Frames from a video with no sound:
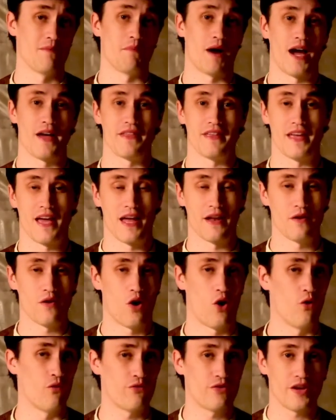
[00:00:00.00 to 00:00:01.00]
by the end,
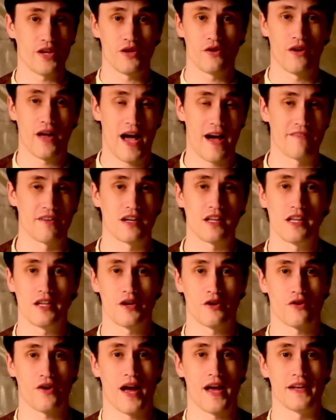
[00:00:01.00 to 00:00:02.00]
hopefully you'll have a
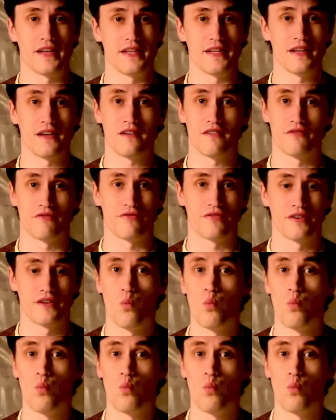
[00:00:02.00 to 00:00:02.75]
clearer idea of